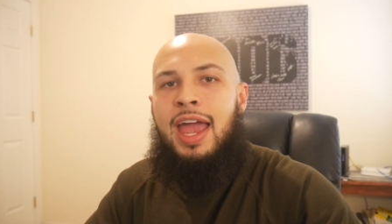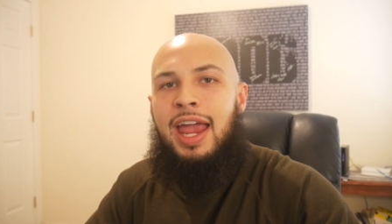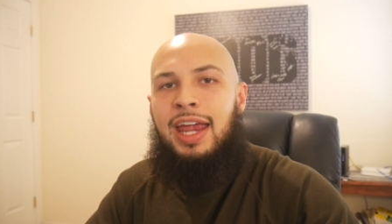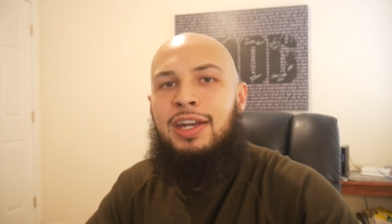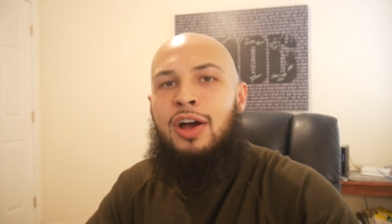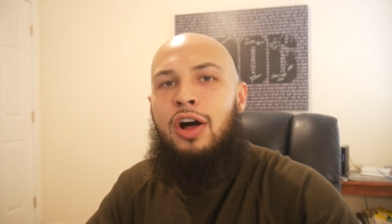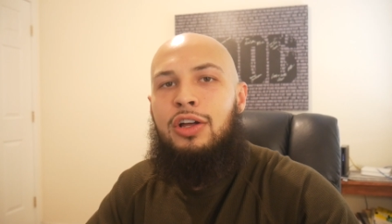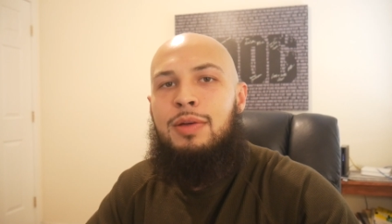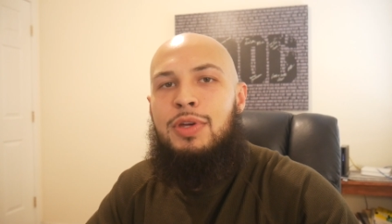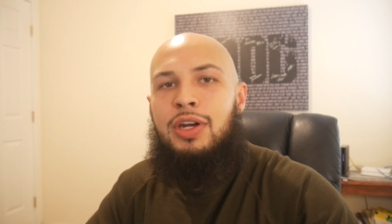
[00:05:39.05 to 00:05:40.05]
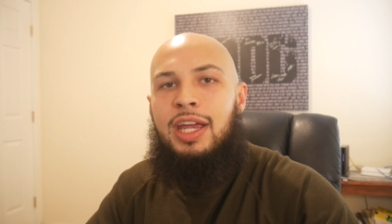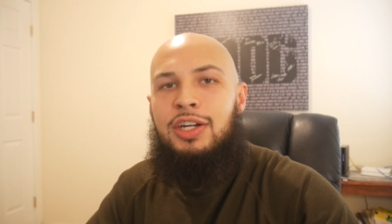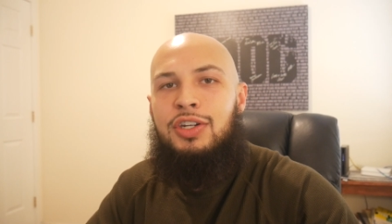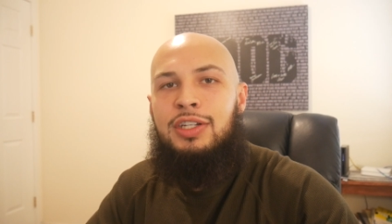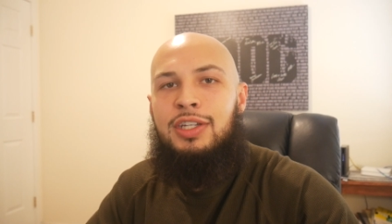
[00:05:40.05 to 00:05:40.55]
And all
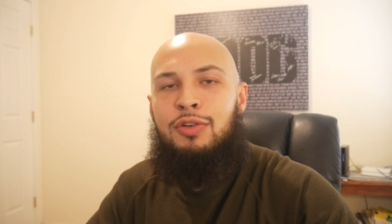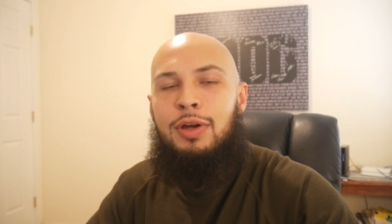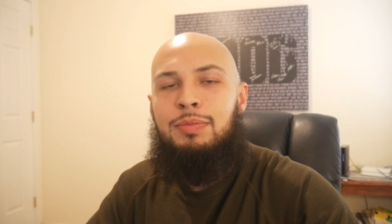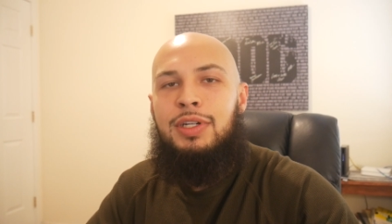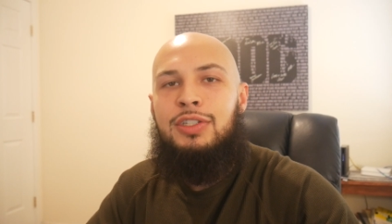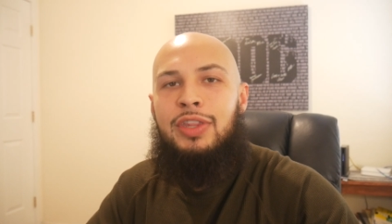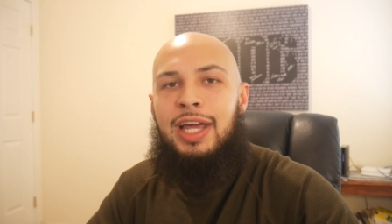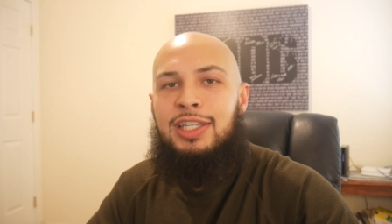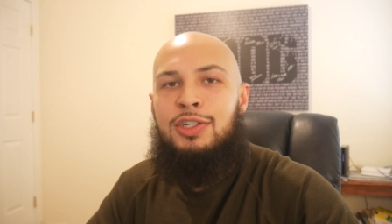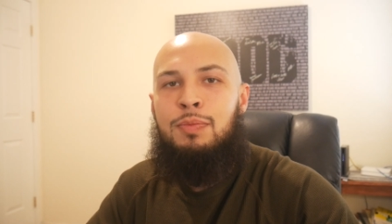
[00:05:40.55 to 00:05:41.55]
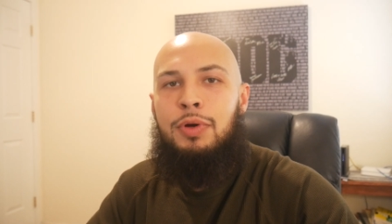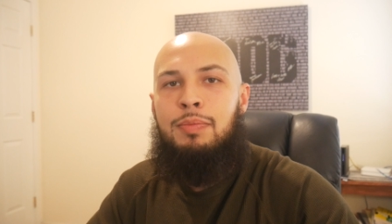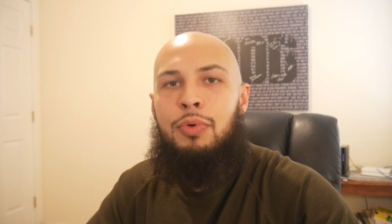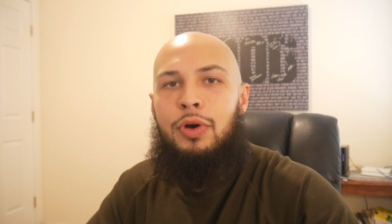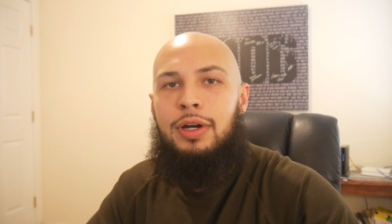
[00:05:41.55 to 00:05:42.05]
communication is encrypted, so that's super
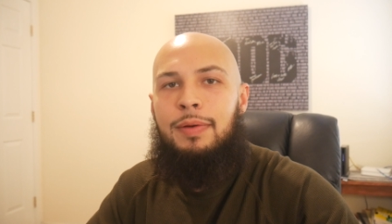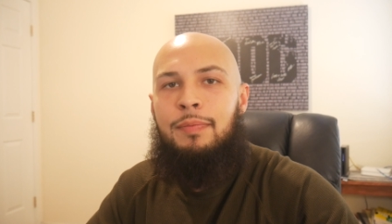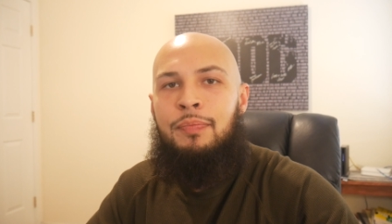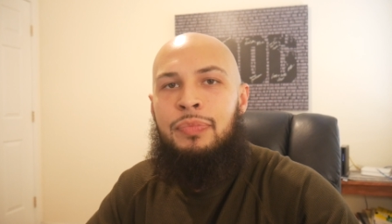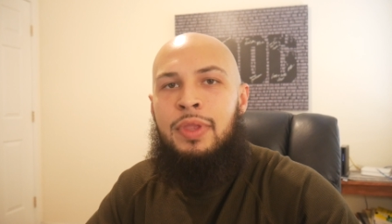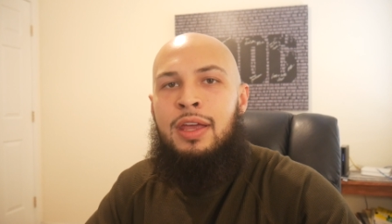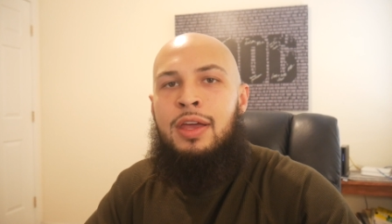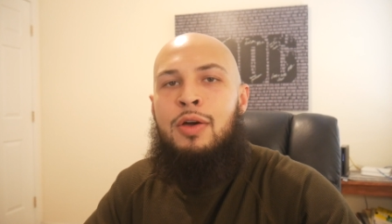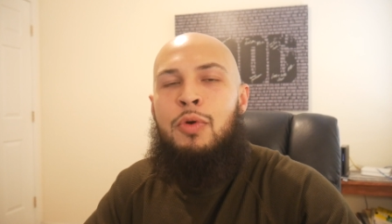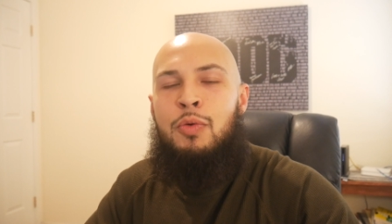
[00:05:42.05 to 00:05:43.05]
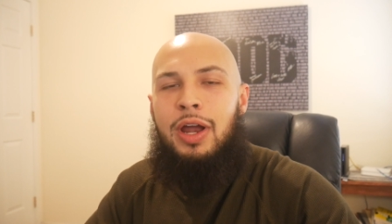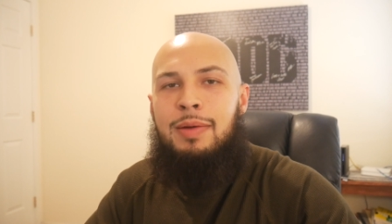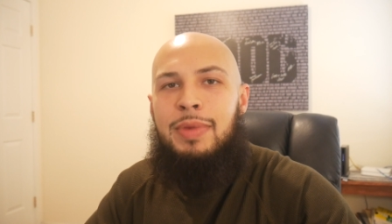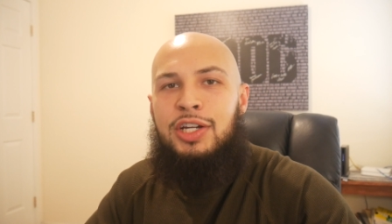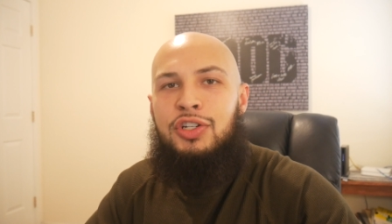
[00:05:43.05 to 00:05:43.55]
important. We wanna
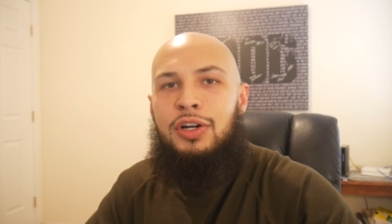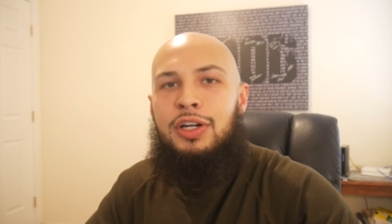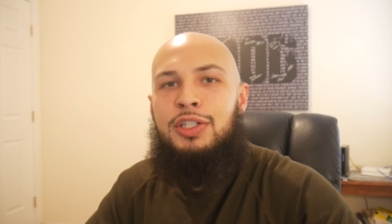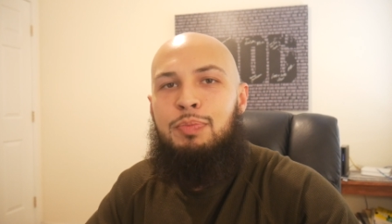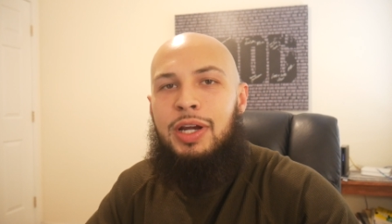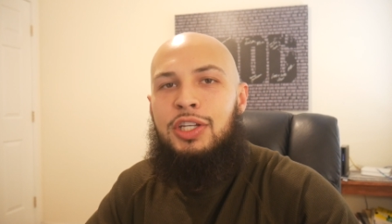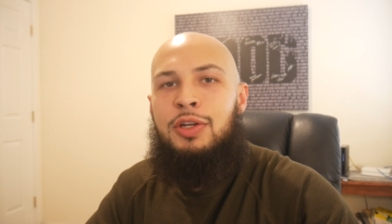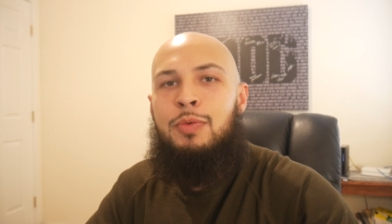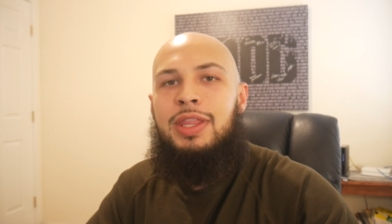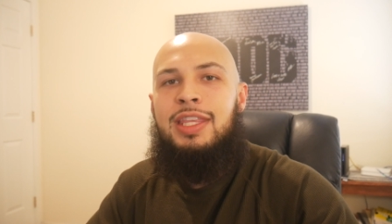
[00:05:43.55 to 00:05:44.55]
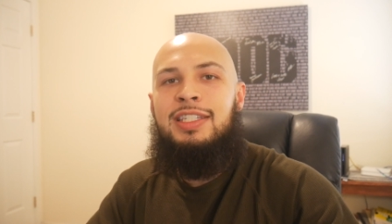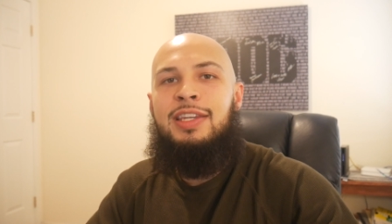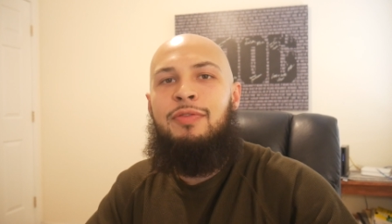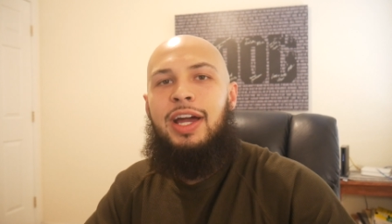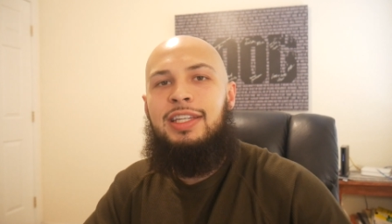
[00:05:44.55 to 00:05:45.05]
make sure, especially with these
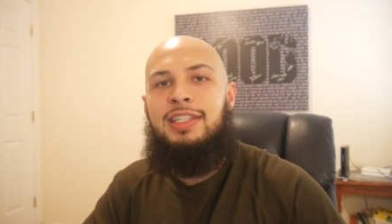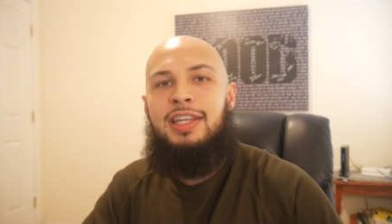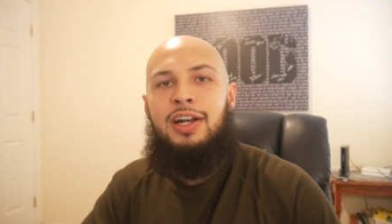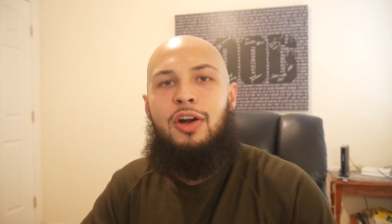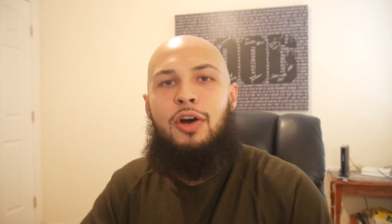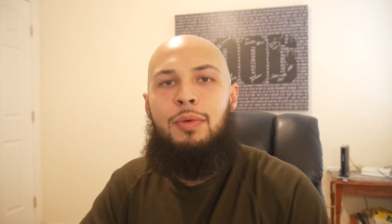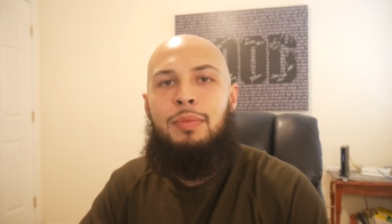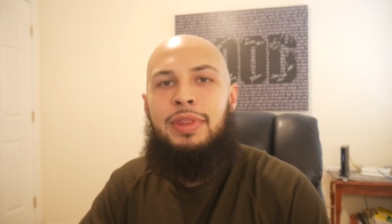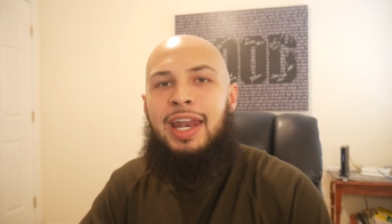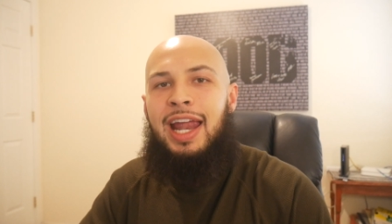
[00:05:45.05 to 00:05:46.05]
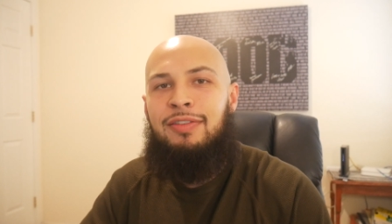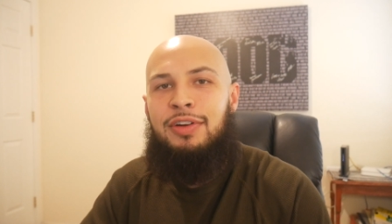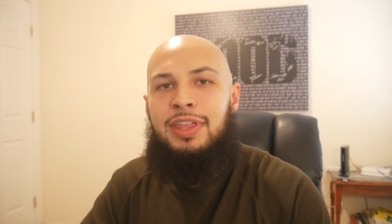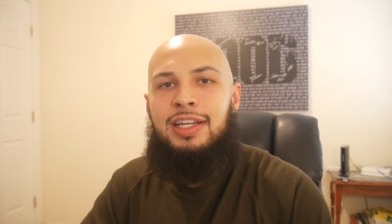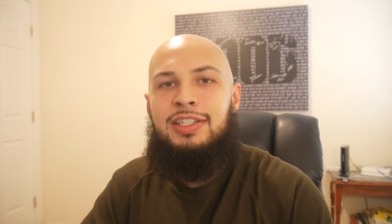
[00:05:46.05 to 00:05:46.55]
devices in our home, that
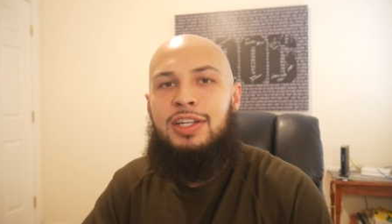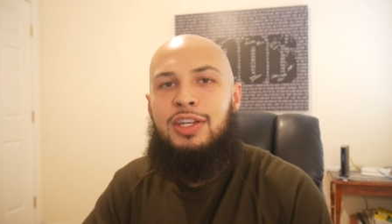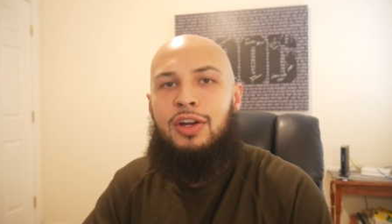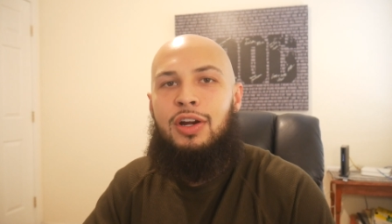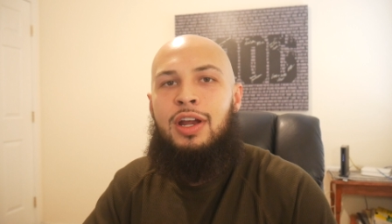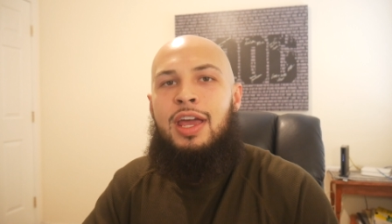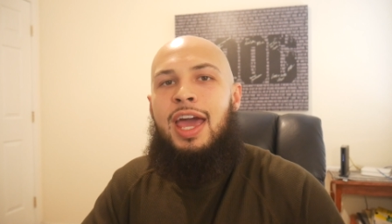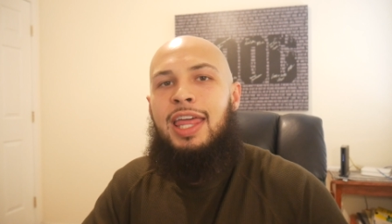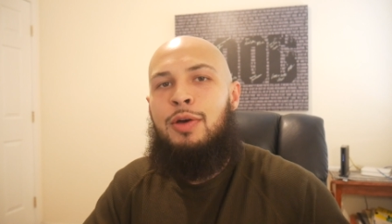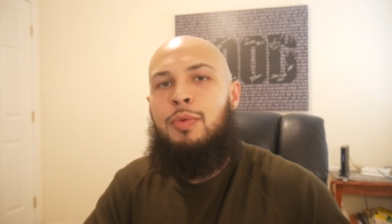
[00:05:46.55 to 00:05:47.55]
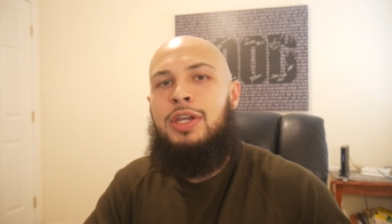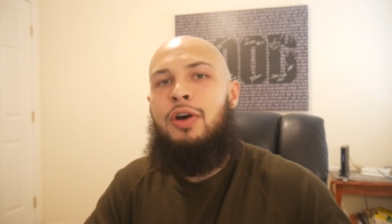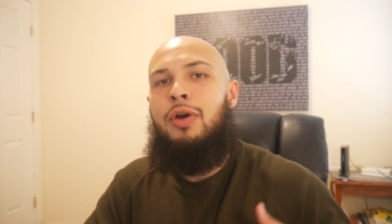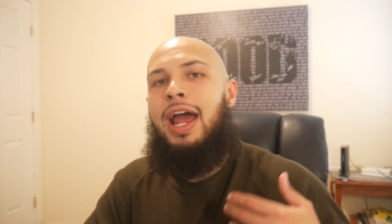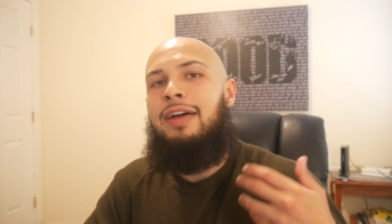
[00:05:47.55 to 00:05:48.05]
everything is secure and that we
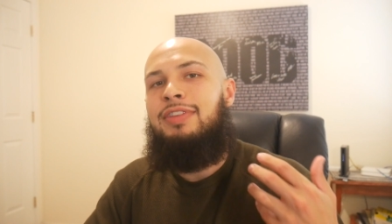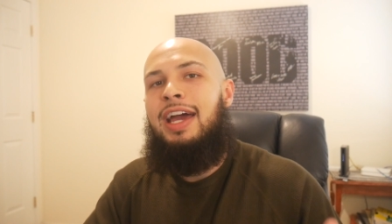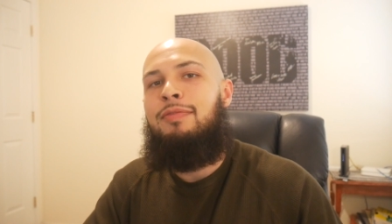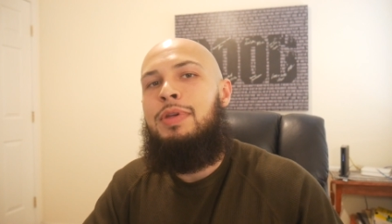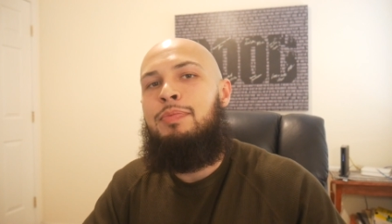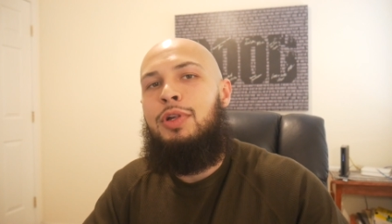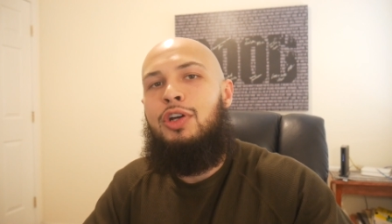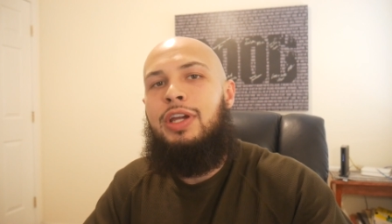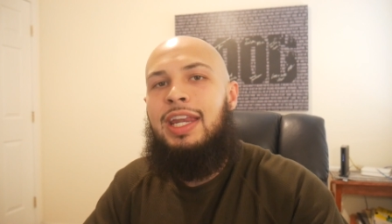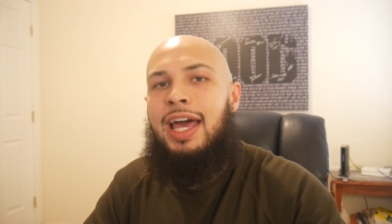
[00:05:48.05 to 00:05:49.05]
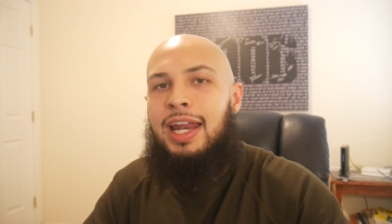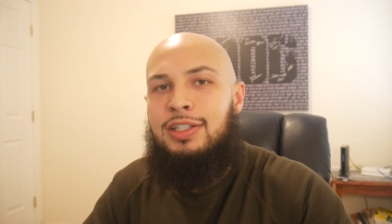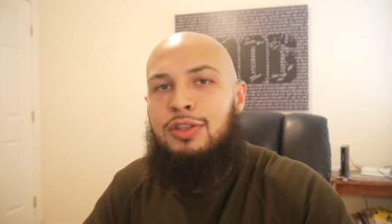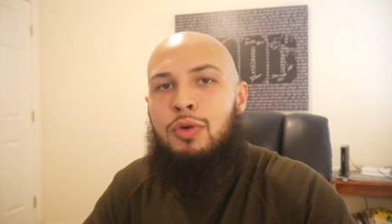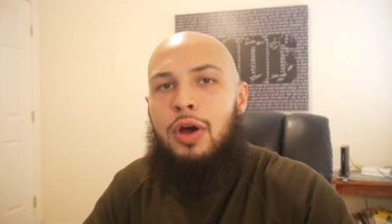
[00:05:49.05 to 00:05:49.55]
don't have to have people looking at
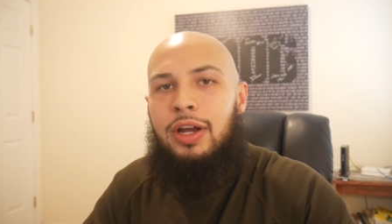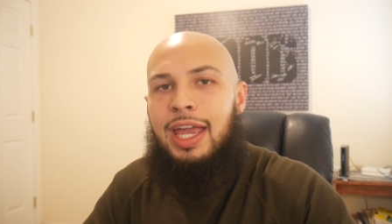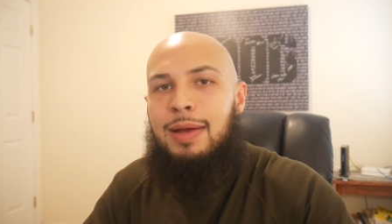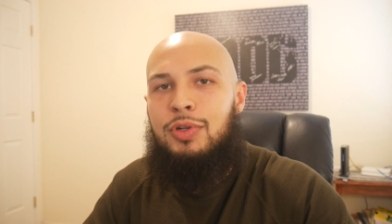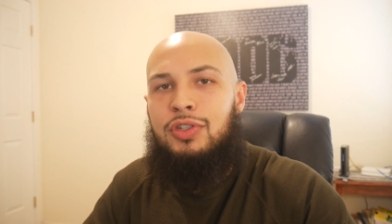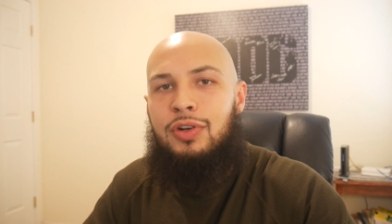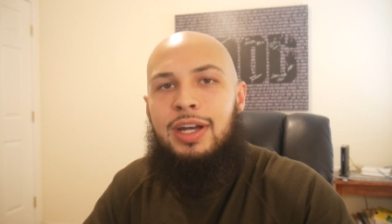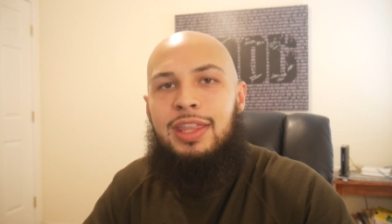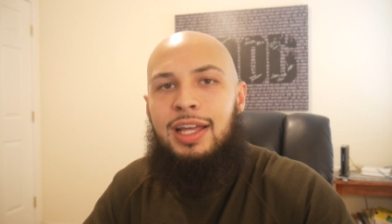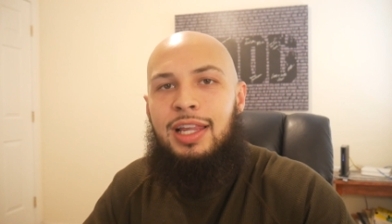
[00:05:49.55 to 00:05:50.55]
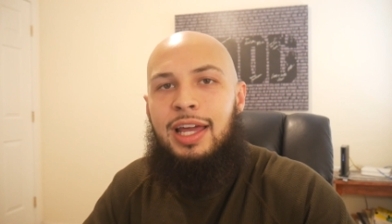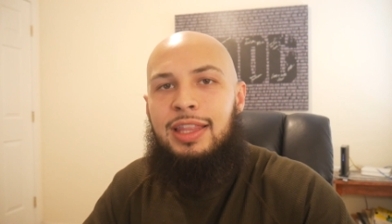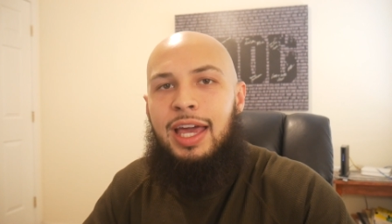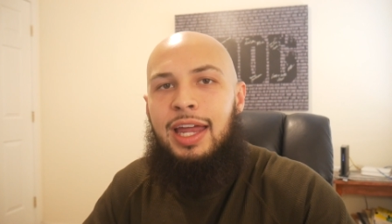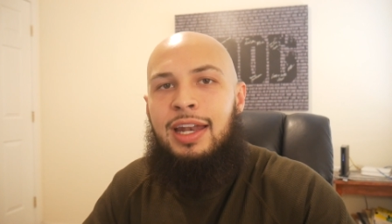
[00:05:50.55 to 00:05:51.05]
us through our cameras or anything like
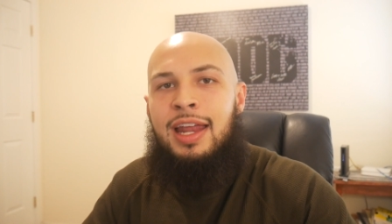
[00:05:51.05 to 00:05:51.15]
that.